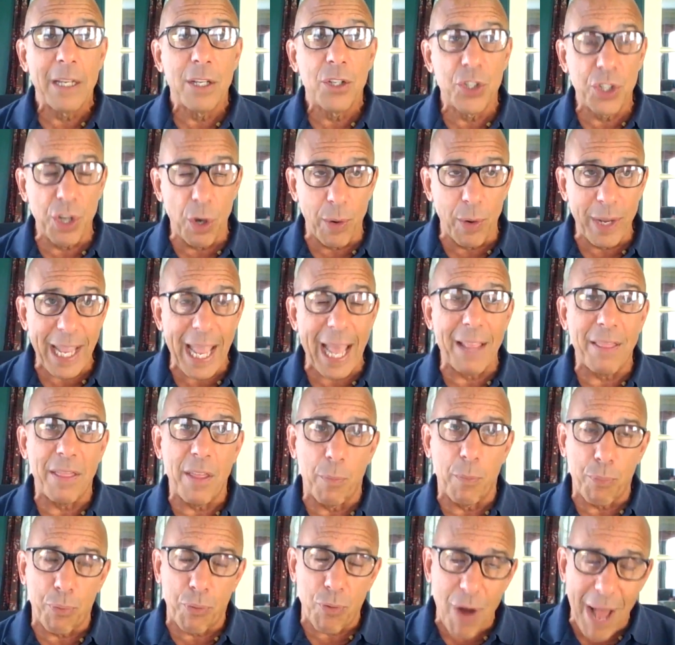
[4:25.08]
So again,
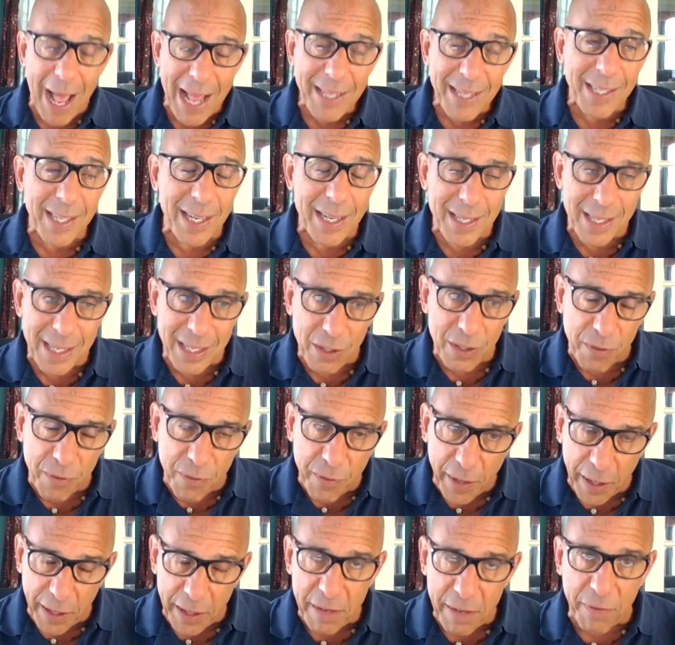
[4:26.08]
the process is
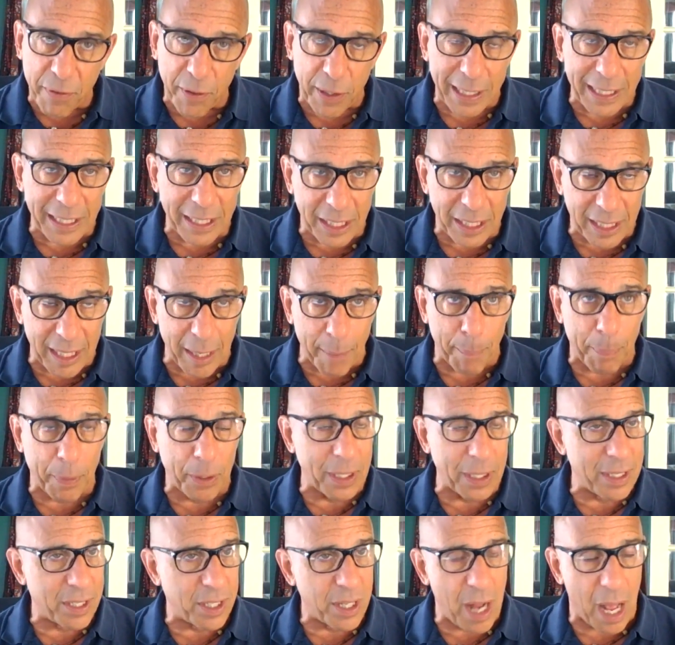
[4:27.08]
very, very
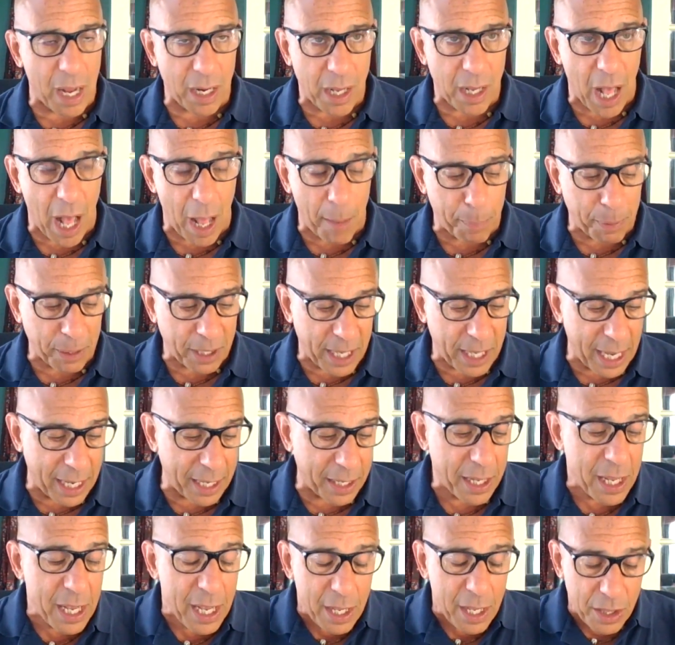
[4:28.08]
simple. It's not
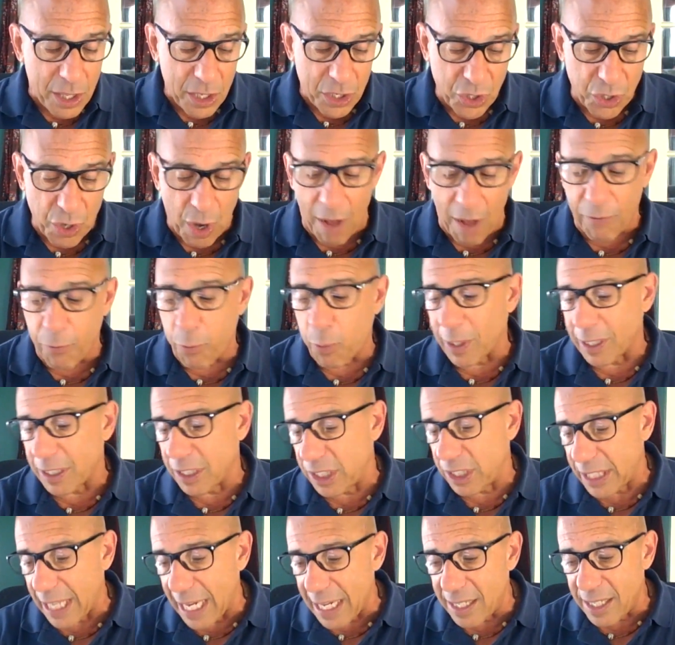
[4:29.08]
complicated. The software
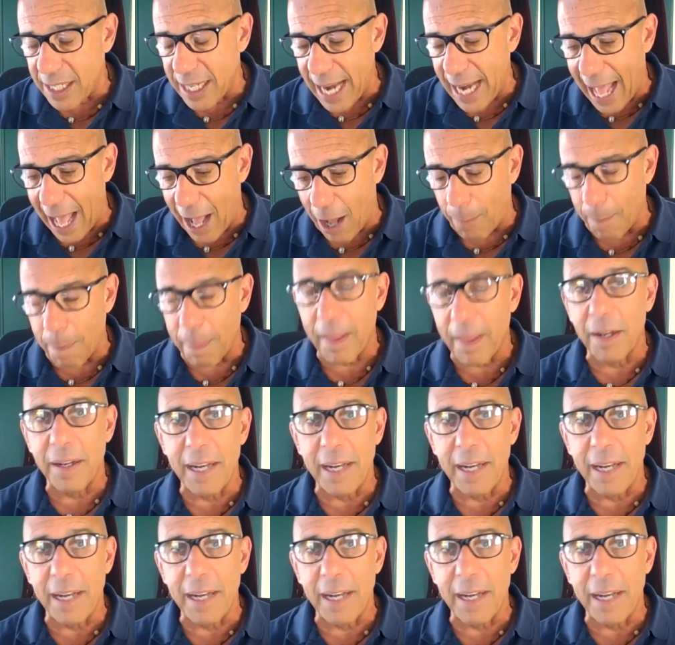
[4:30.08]
sends it out.